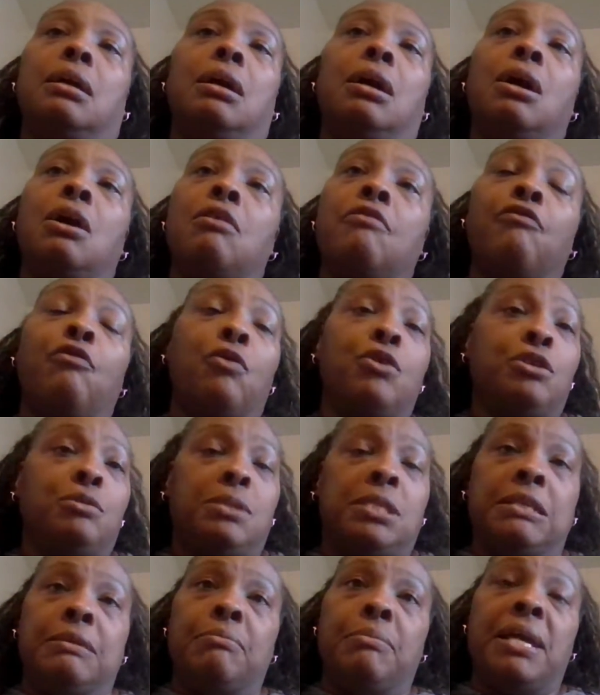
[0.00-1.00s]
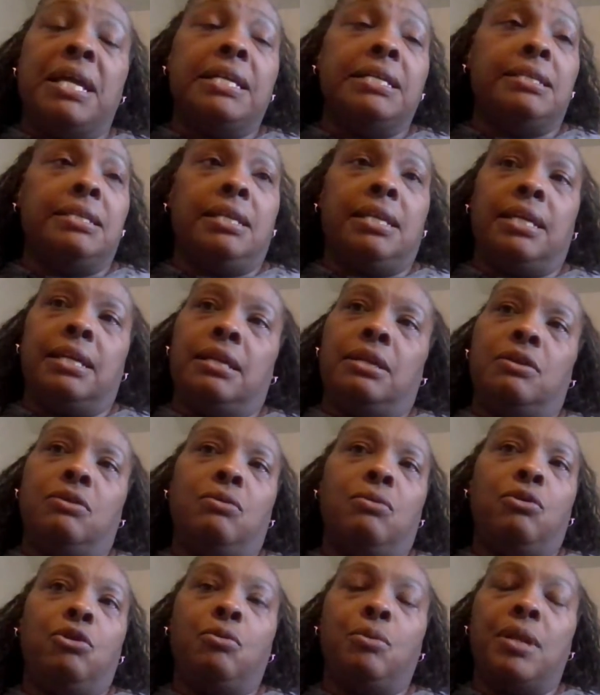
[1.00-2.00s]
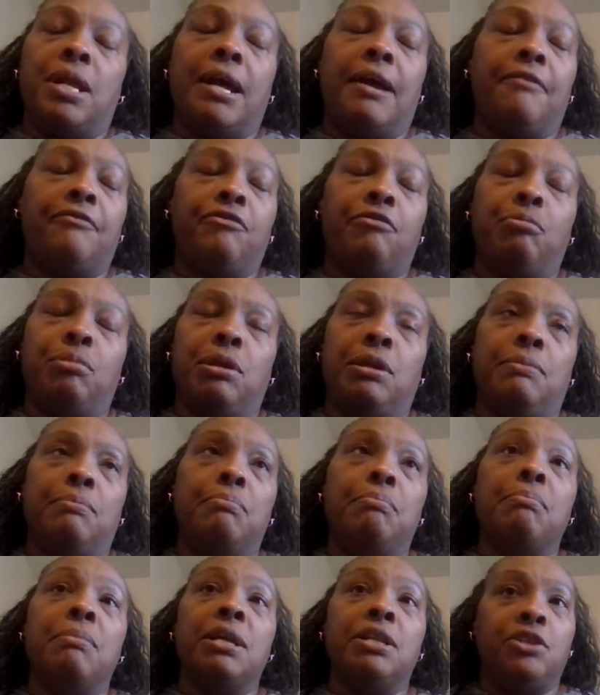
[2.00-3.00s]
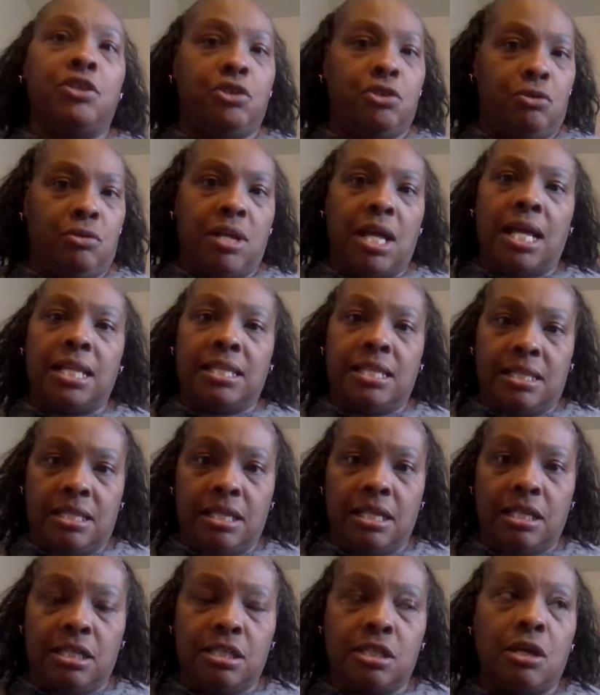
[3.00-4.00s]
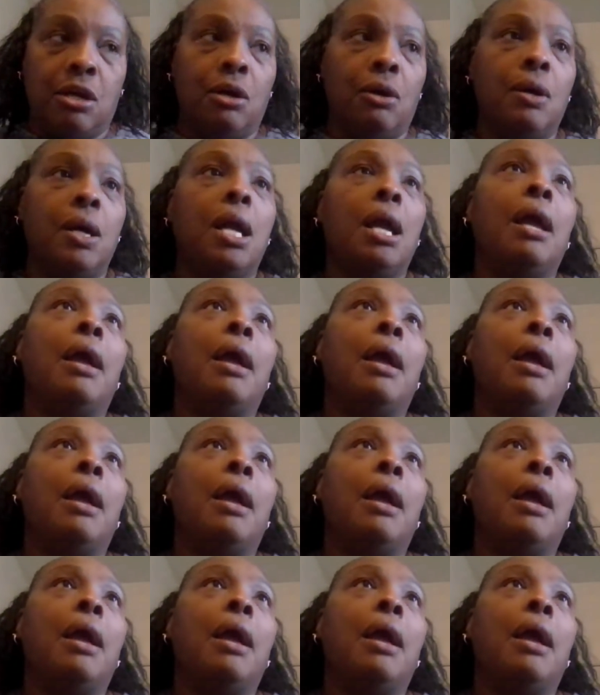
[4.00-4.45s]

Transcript: Her voice was amazing. You would have to be mental not to think so.